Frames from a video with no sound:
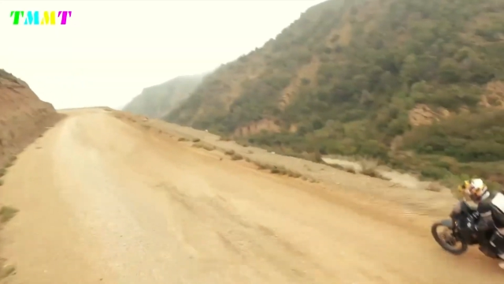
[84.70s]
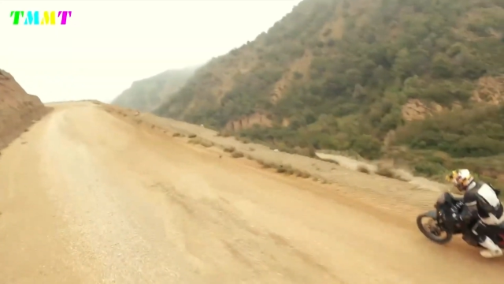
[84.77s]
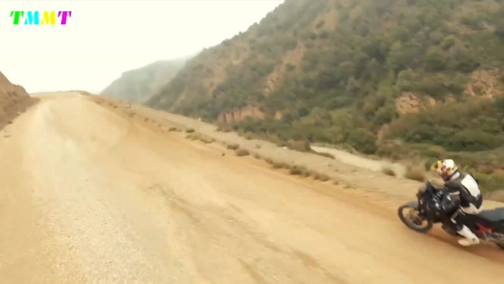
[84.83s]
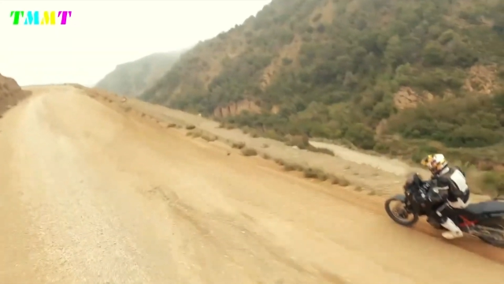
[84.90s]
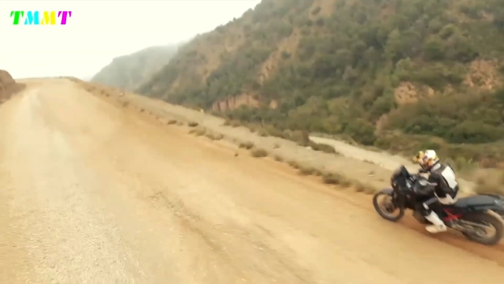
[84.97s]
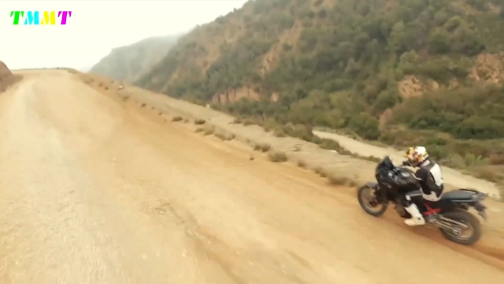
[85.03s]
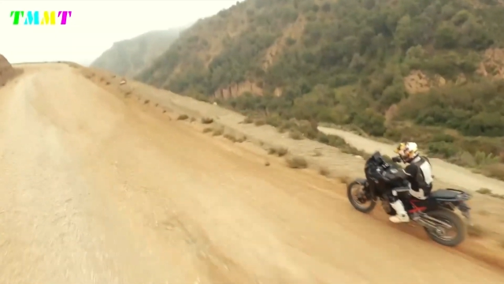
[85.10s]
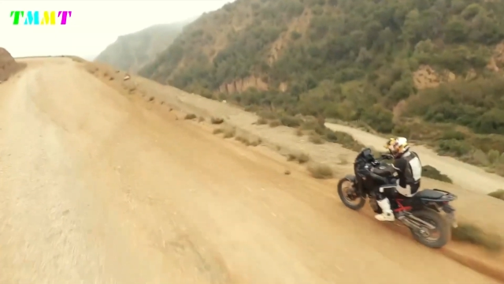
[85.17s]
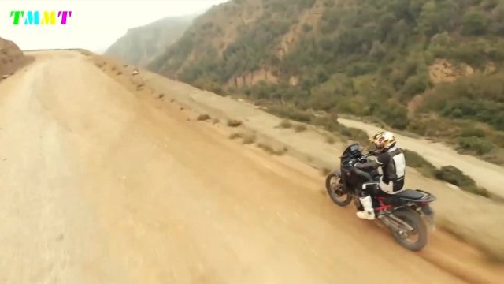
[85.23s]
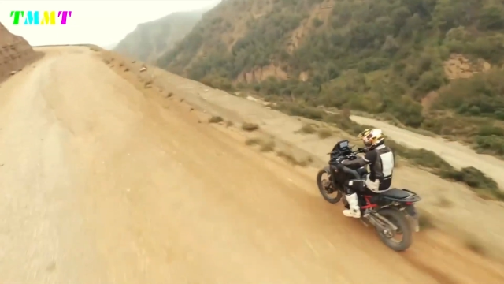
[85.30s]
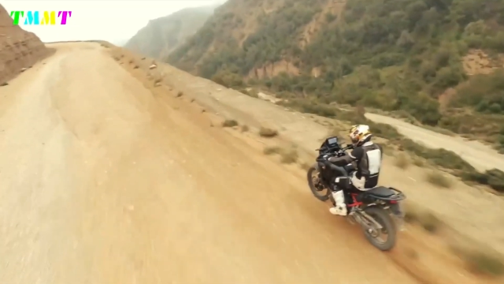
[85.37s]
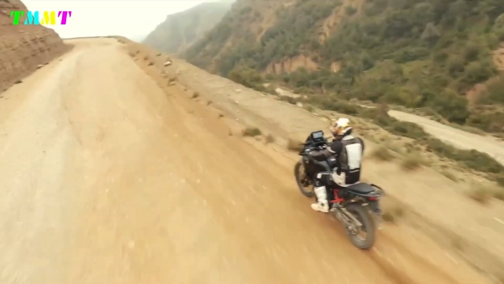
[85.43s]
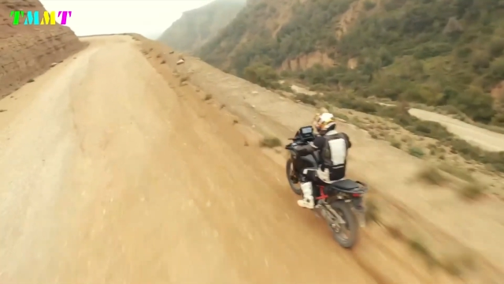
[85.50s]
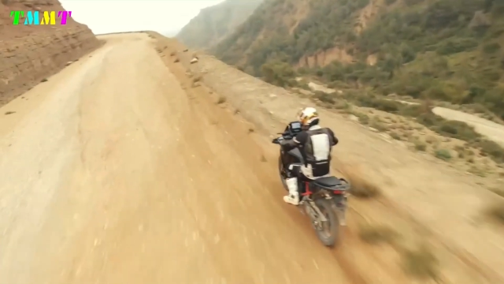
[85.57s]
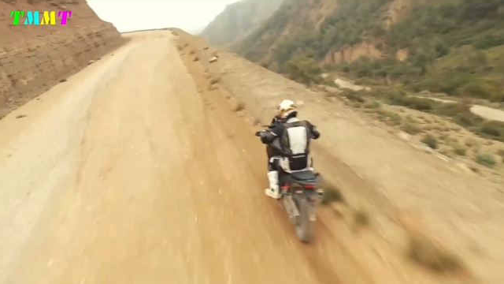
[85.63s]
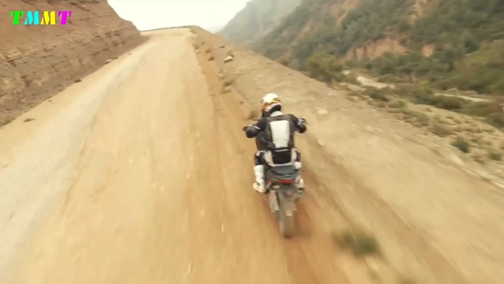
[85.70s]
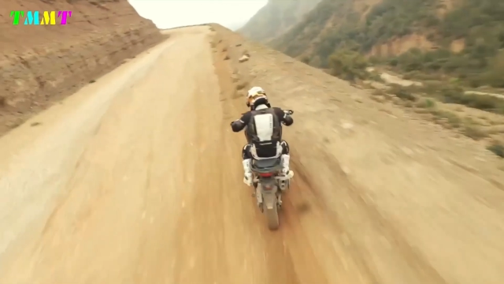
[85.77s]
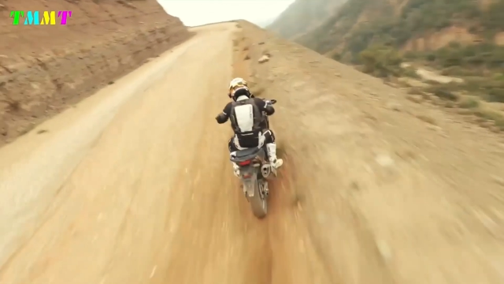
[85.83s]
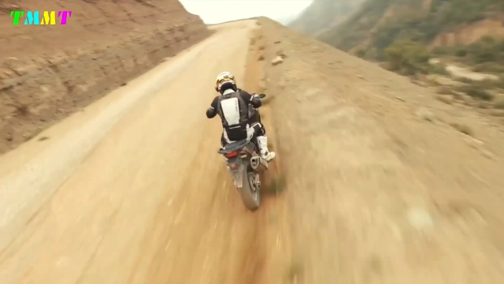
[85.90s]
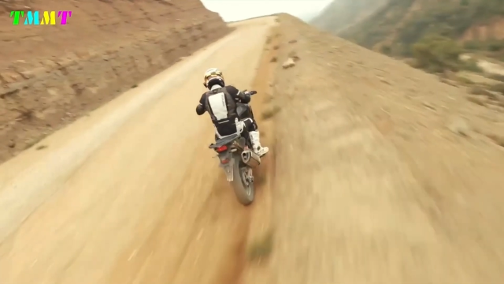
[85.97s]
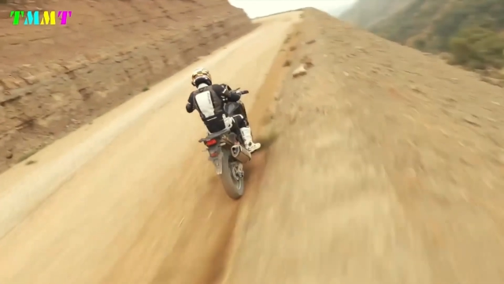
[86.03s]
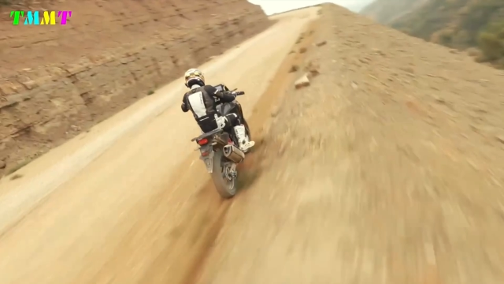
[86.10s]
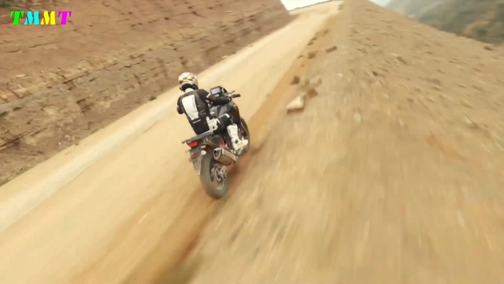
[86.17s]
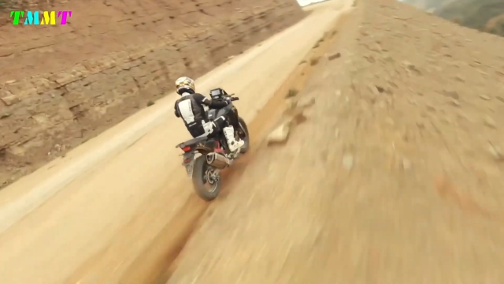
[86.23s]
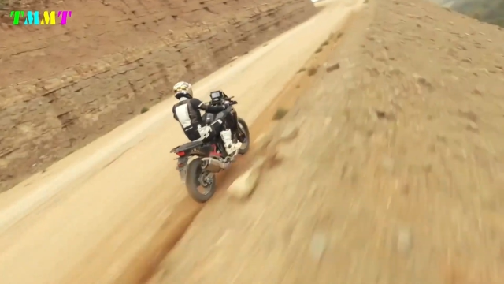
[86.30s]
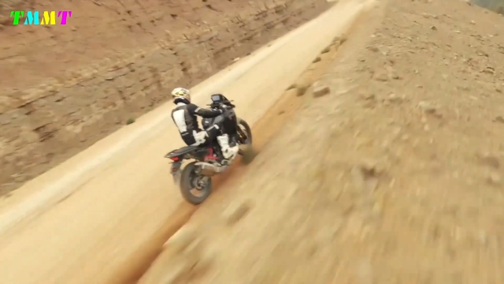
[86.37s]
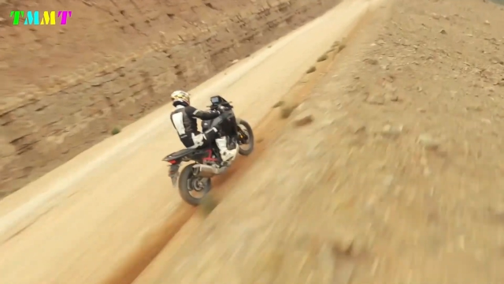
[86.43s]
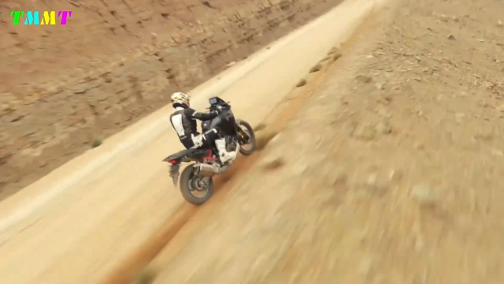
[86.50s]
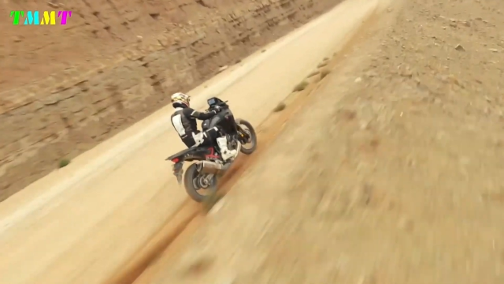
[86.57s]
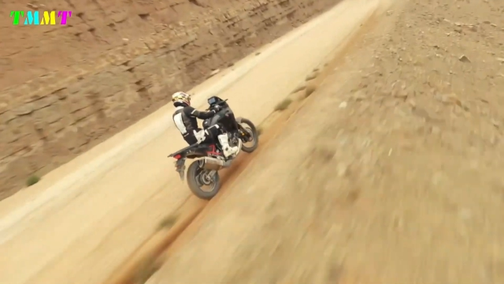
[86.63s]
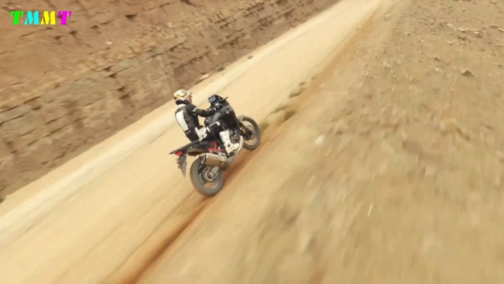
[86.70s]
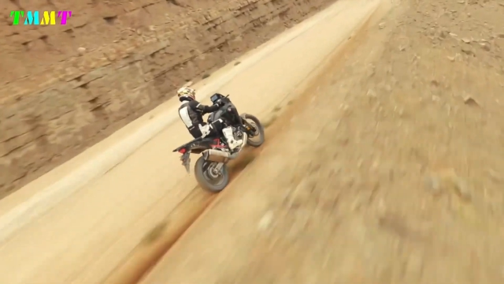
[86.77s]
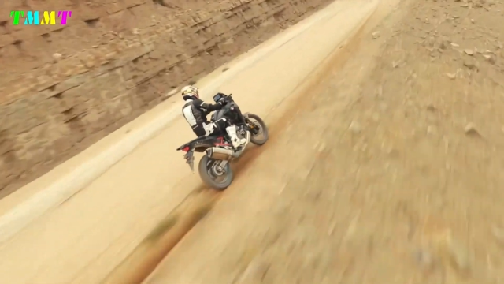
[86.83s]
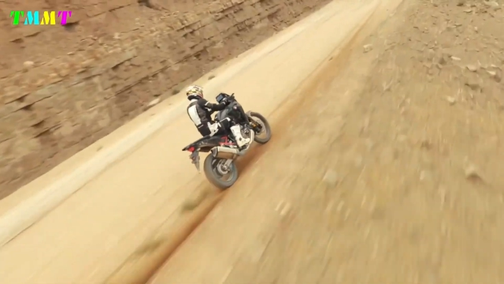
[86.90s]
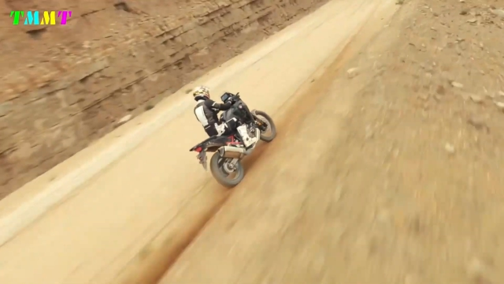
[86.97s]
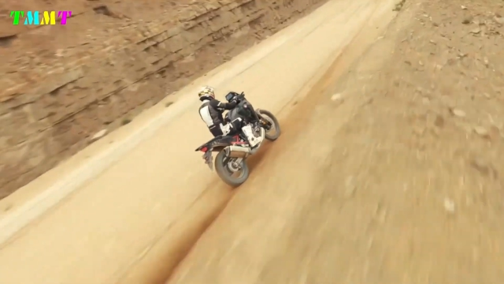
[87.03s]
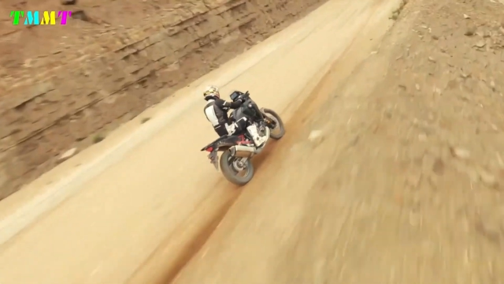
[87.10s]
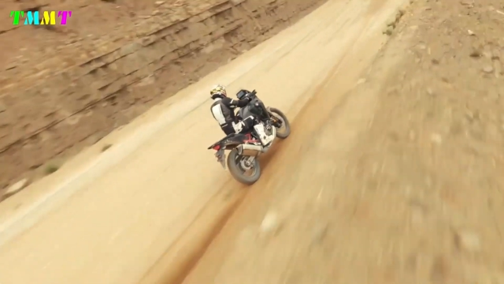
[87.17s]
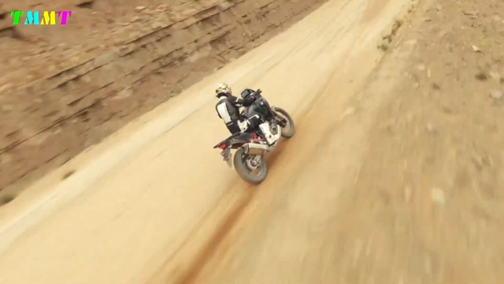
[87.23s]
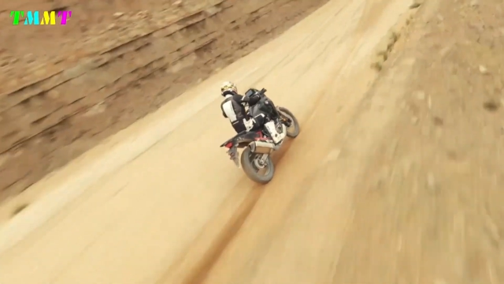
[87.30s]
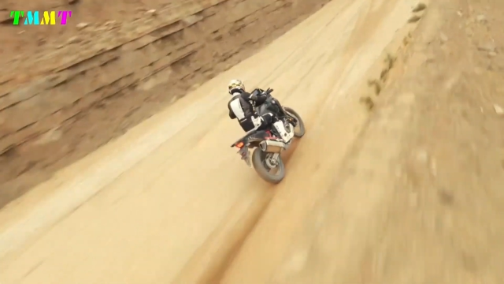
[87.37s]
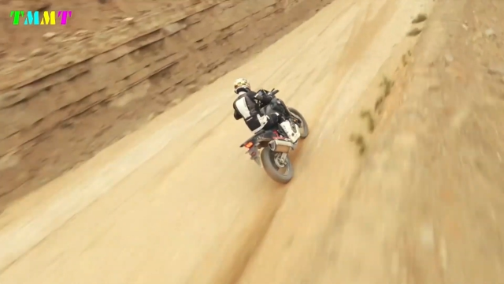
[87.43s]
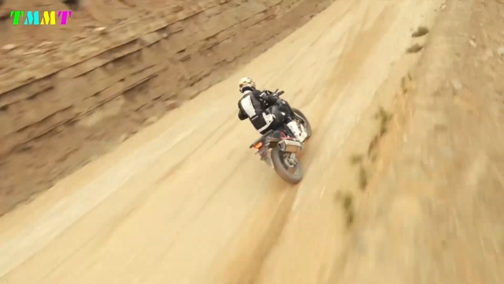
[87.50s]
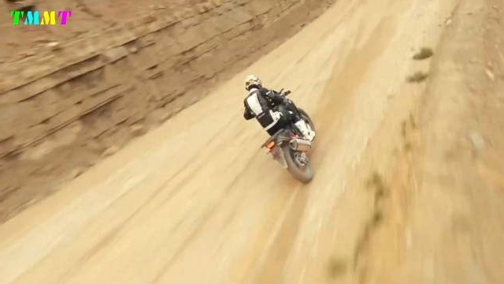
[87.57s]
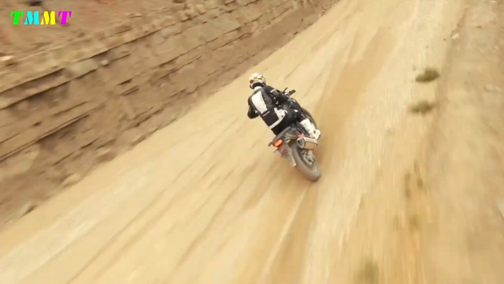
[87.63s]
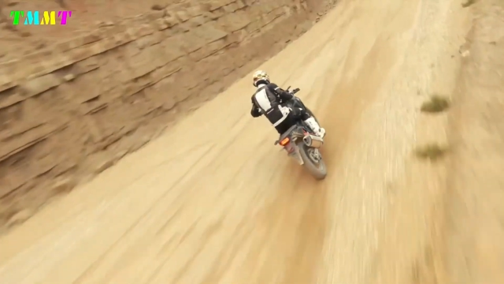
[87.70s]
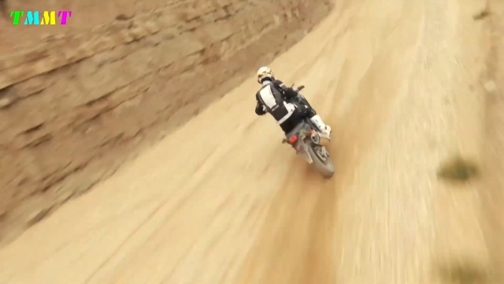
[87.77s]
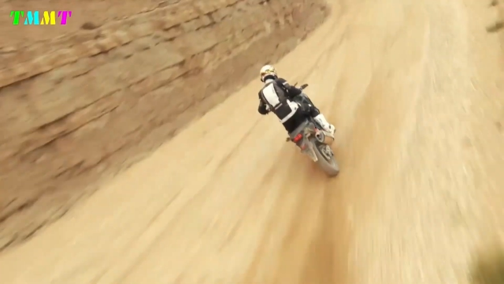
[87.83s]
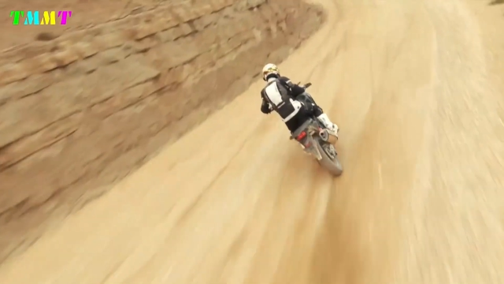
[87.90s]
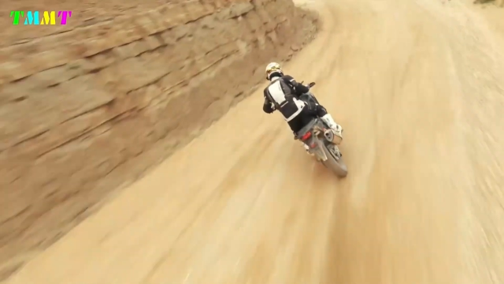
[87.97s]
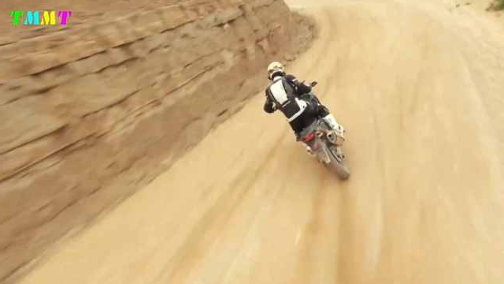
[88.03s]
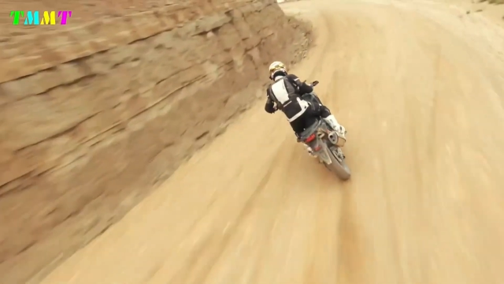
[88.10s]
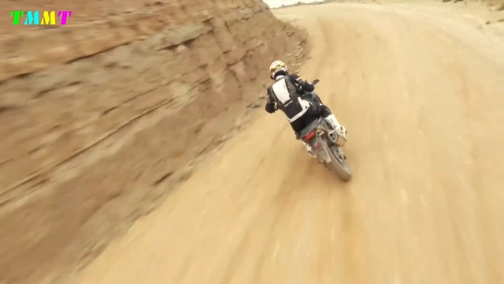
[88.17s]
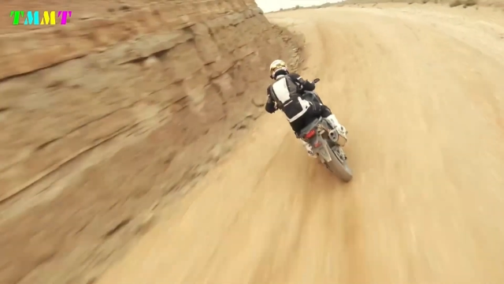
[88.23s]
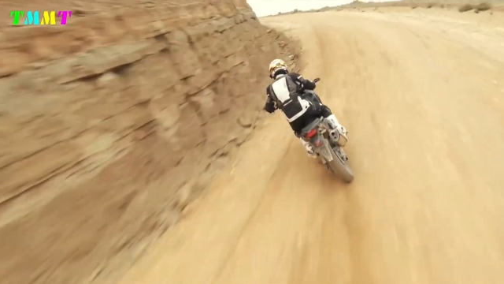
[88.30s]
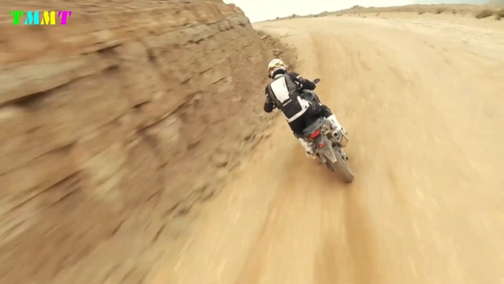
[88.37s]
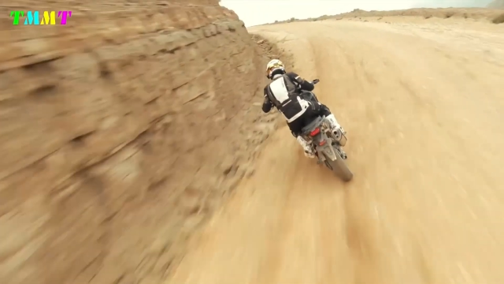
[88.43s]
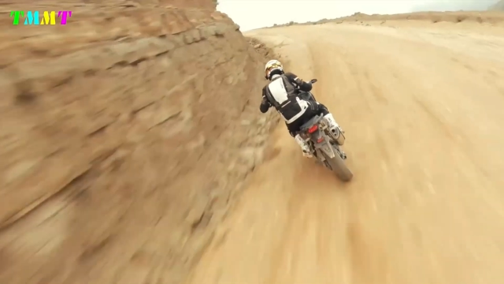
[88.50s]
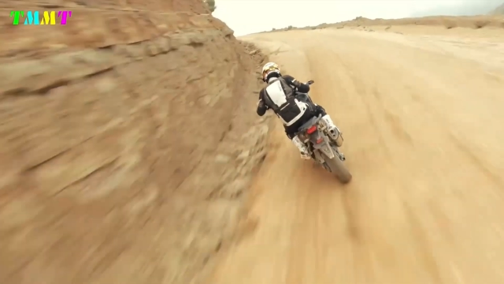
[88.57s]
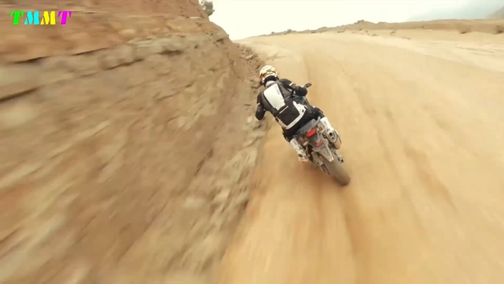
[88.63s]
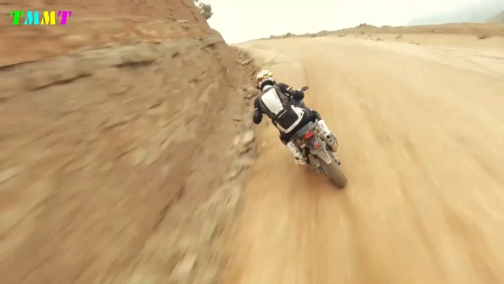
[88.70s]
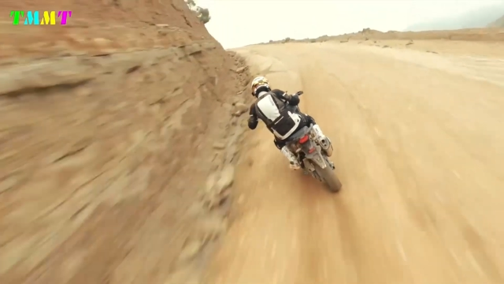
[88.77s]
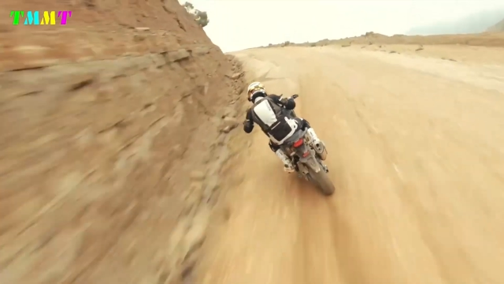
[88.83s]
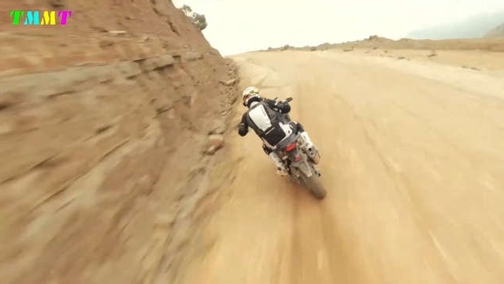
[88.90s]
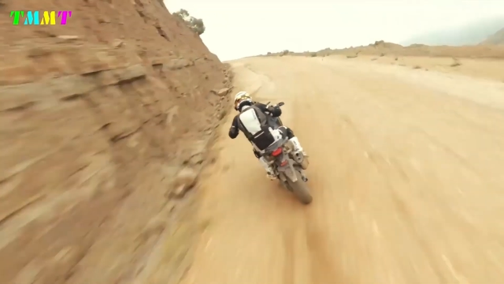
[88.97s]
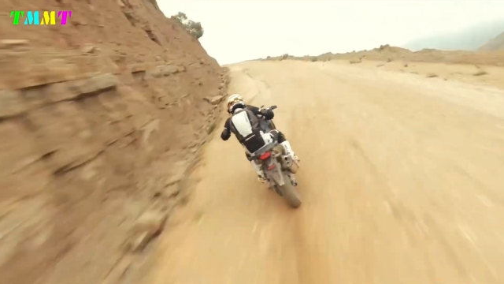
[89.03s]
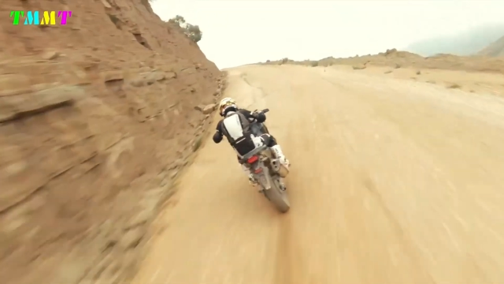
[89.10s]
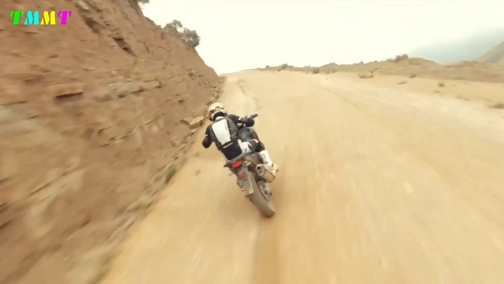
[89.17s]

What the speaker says: (no speaker visible)